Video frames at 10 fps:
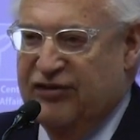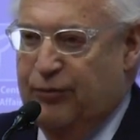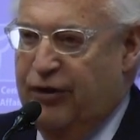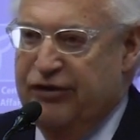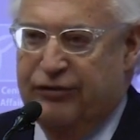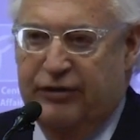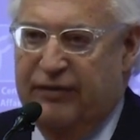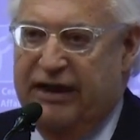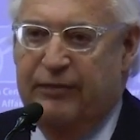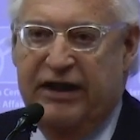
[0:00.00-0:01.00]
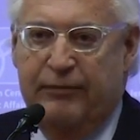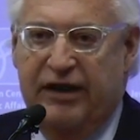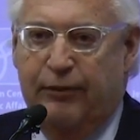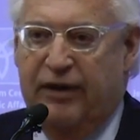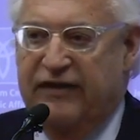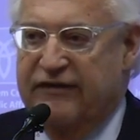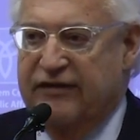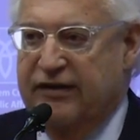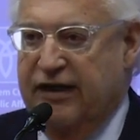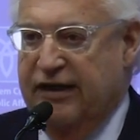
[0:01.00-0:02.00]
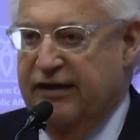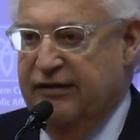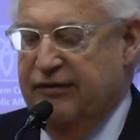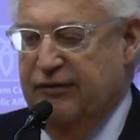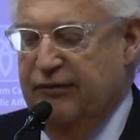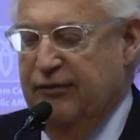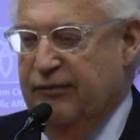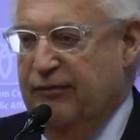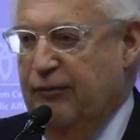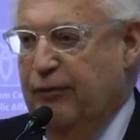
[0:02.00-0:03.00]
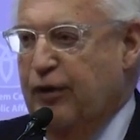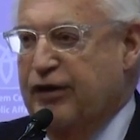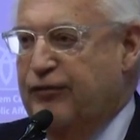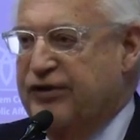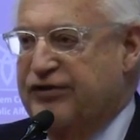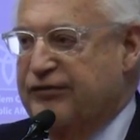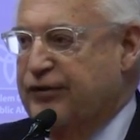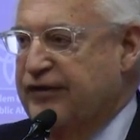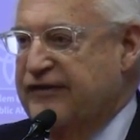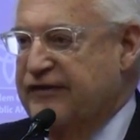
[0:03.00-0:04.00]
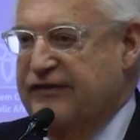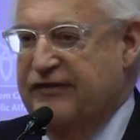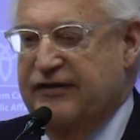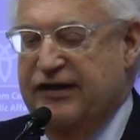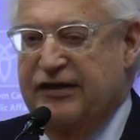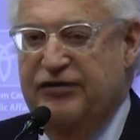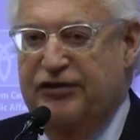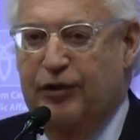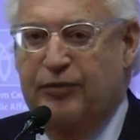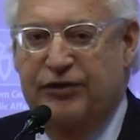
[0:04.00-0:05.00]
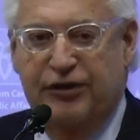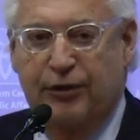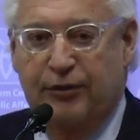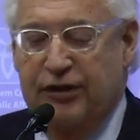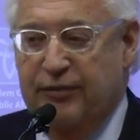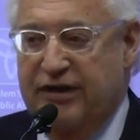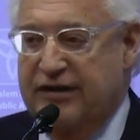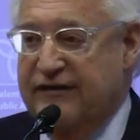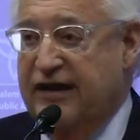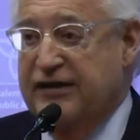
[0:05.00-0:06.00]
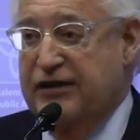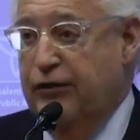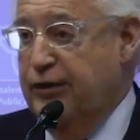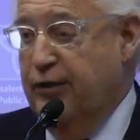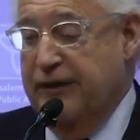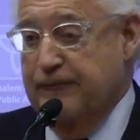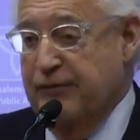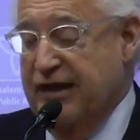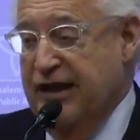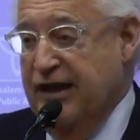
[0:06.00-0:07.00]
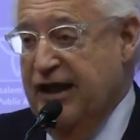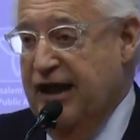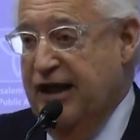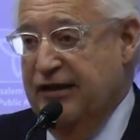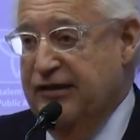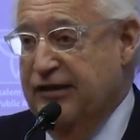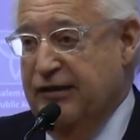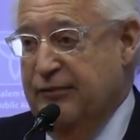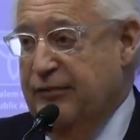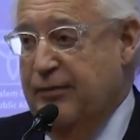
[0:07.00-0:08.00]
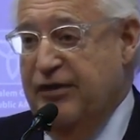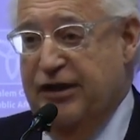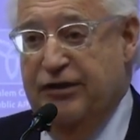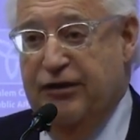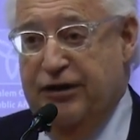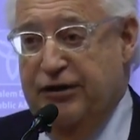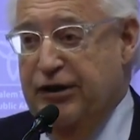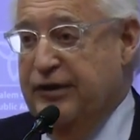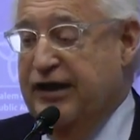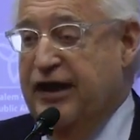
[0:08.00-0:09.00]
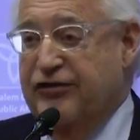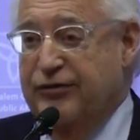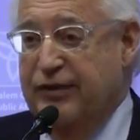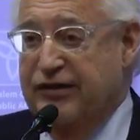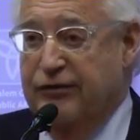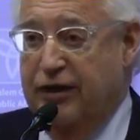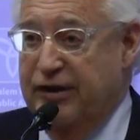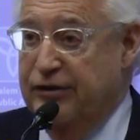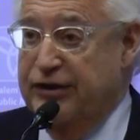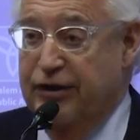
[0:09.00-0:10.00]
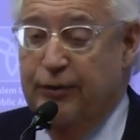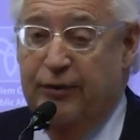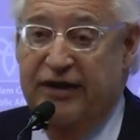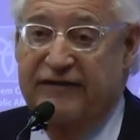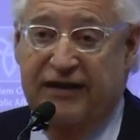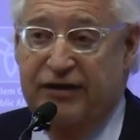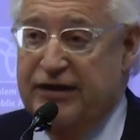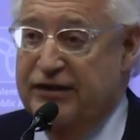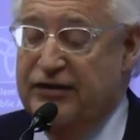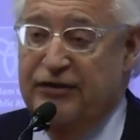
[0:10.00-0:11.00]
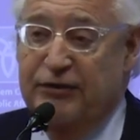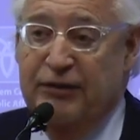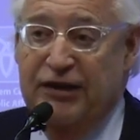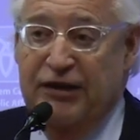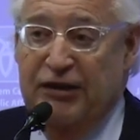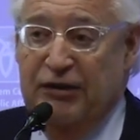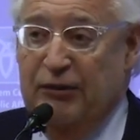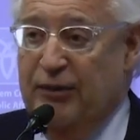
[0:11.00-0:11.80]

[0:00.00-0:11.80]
We support Israel in many, many, many ways. One of which, of course, is in the geopolitical world, but it's not the only way. Maybe on another occasion, we can talk about all the other ways that have nothing to do